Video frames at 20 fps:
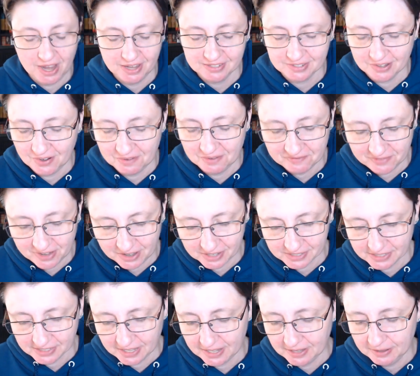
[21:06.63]
So I'm very
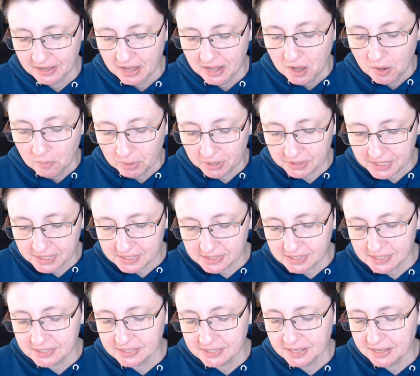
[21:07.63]
excited. But this
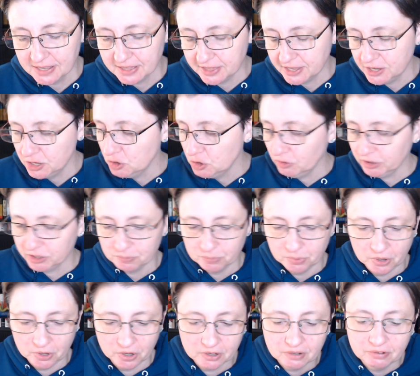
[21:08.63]
is the the newest
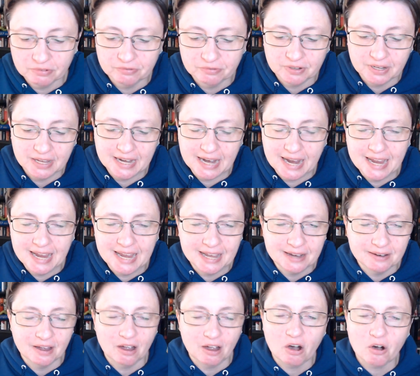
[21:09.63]
book, and I had
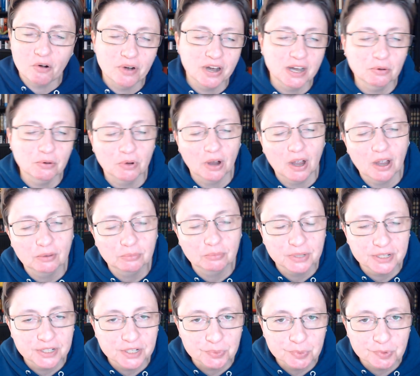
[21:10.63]
already uh,
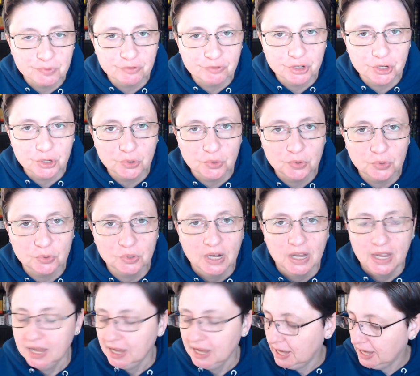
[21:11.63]
written a review
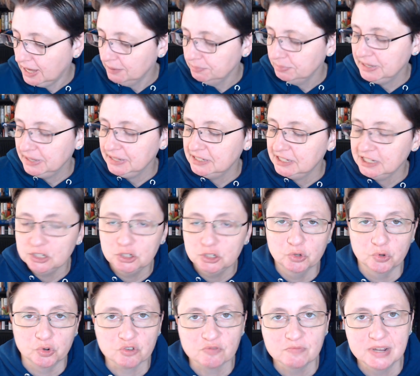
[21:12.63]
on P.T.
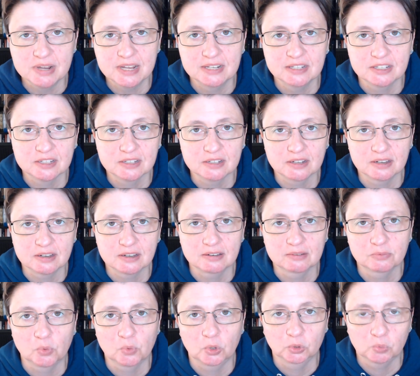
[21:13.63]
Deuterman's
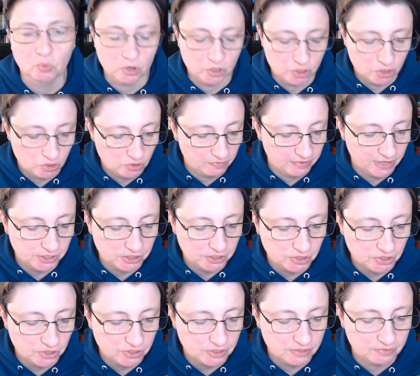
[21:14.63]
World War II
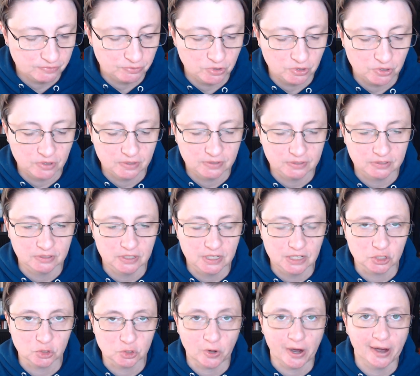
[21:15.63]
adventures for
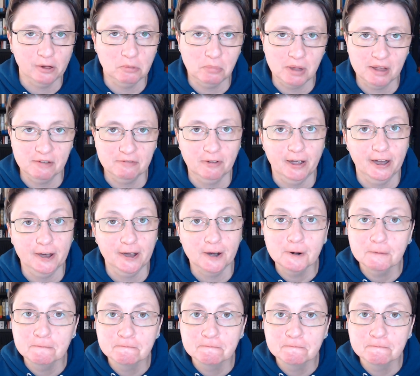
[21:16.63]
his trial by fire.